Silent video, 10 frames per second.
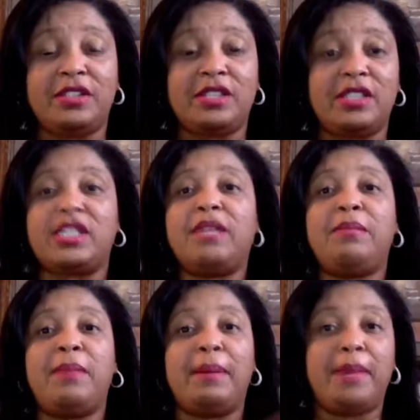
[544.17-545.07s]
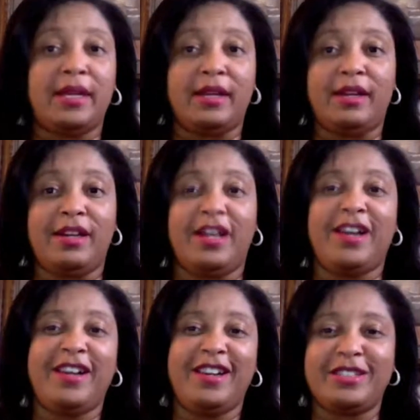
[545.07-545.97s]
I was like, "Give me my money."
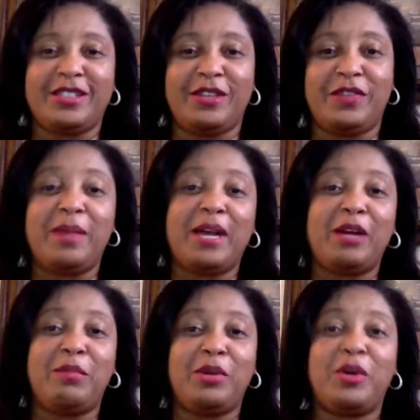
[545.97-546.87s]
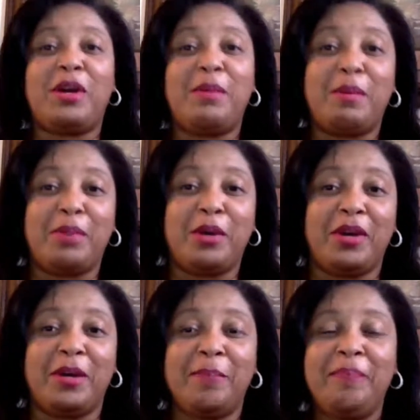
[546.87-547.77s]
So I'm gonna blow
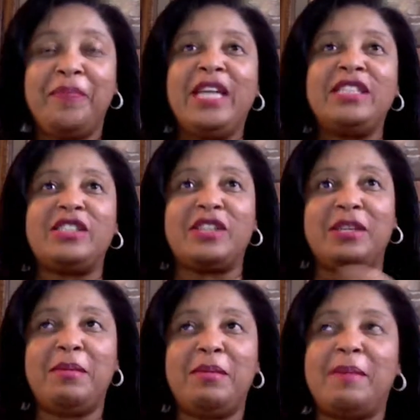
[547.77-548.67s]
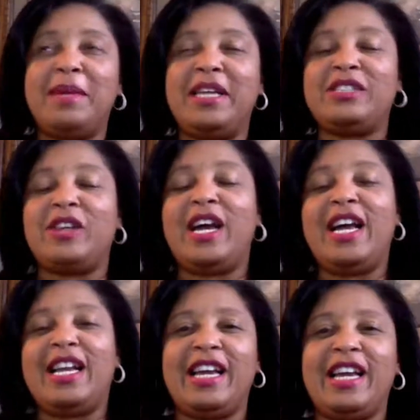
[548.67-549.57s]
it. So give me my money. So I
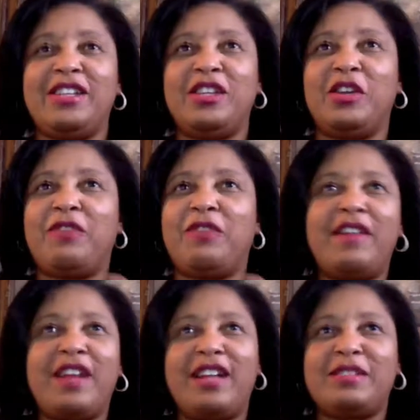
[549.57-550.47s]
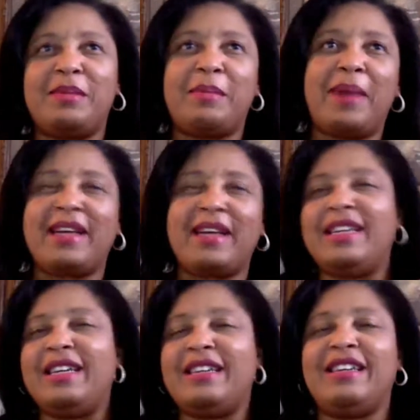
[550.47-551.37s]
had like $5 in my
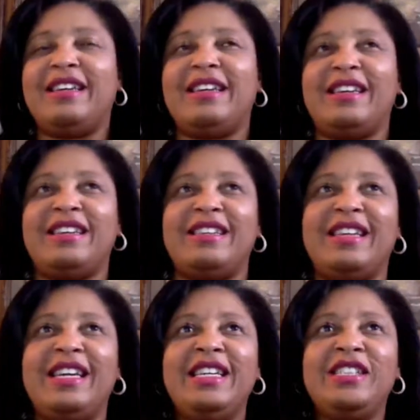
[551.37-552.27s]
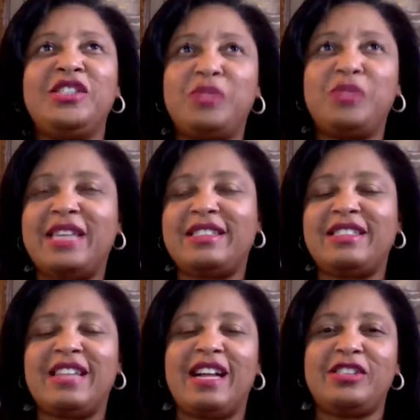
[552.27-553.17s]
pocket and
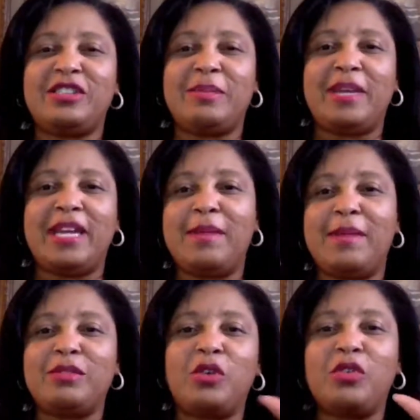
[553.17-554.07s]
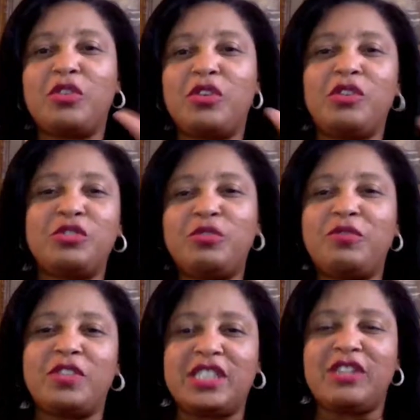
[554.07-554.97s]
$2,000 to my name I was holding on to
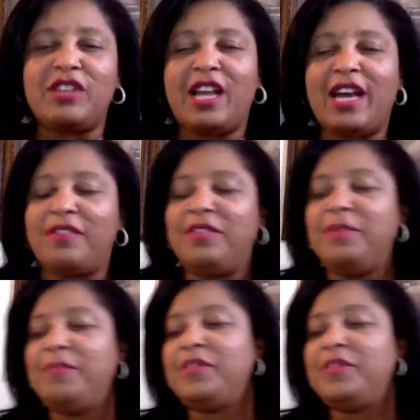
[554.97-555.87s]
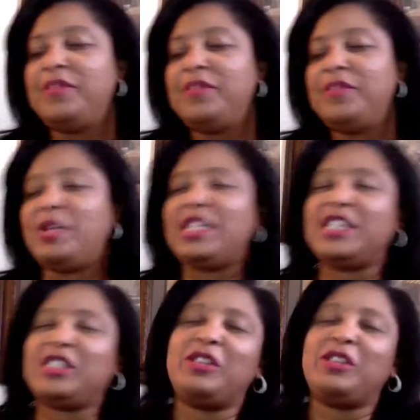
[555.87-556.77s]
for dear life. So, but anyway,
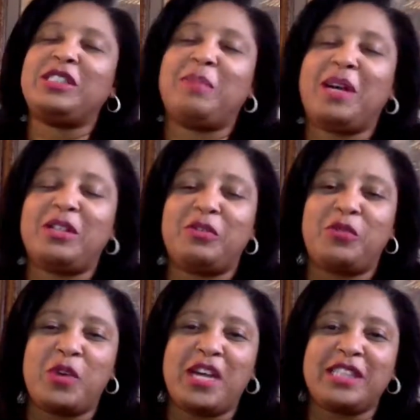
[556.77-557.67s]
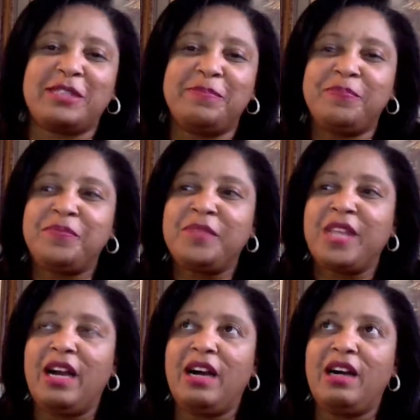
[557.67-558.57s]
told us about the Forex.
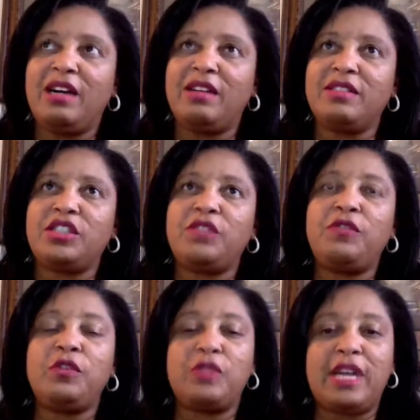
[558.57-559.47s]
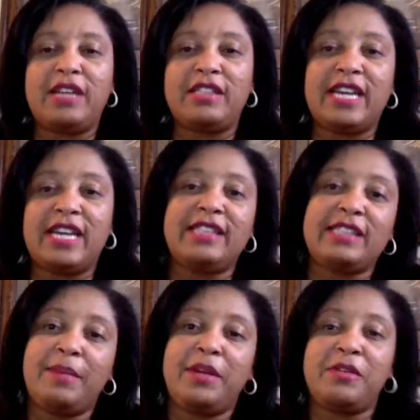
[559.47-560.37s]
We flew down to Dallas. I
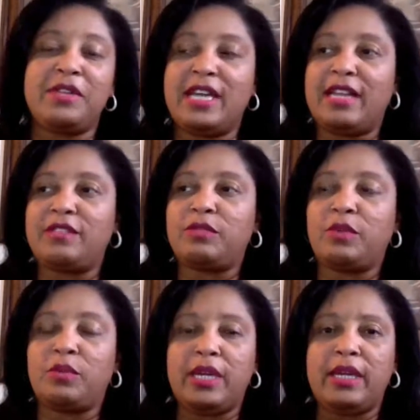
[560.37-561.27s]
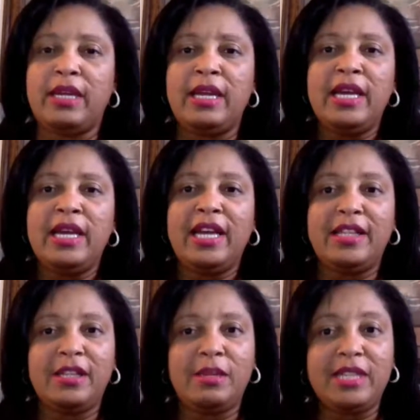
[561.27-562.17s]
met her in Dallas. We went, and
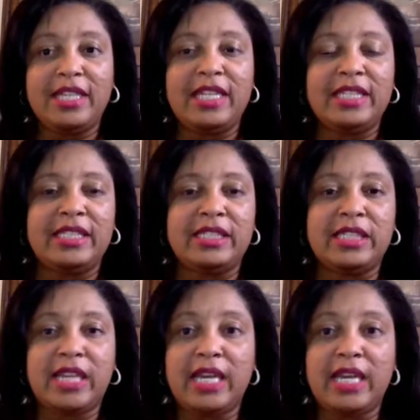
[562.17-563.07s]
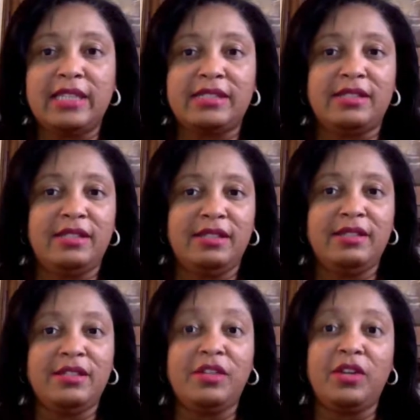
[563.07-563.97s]
then I'm looking at these kids,
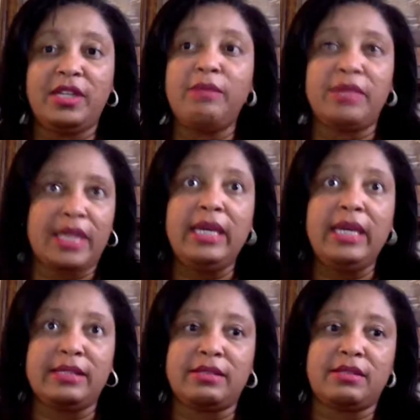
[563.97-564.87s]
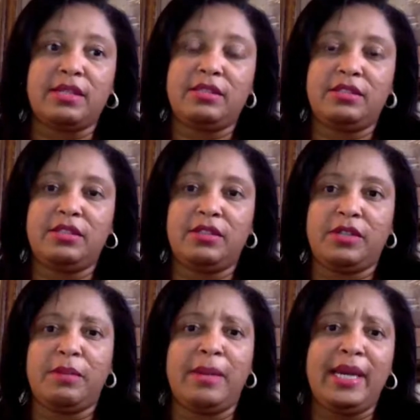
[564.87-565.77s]
and they were kids, because they
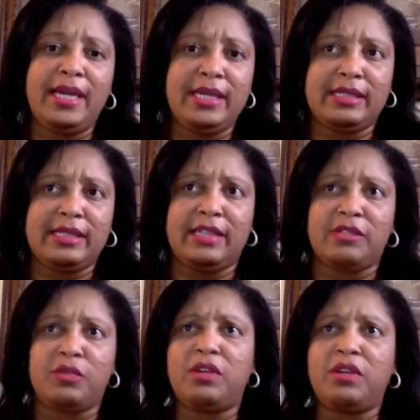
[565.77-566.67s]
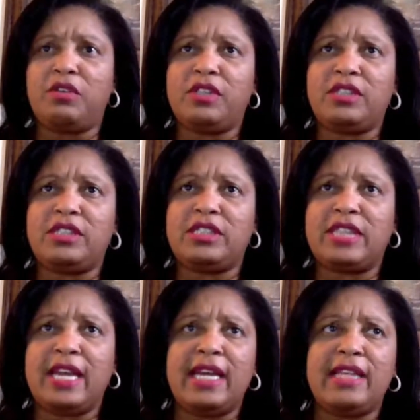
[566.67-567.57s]
were my kids' age, walking across the
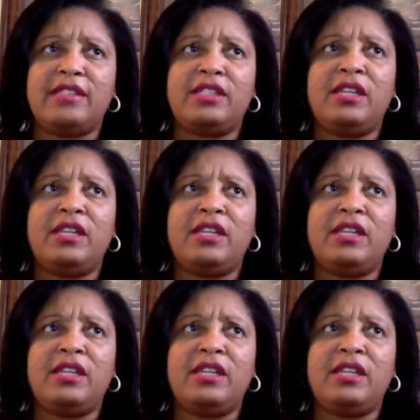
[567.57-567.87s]
stage,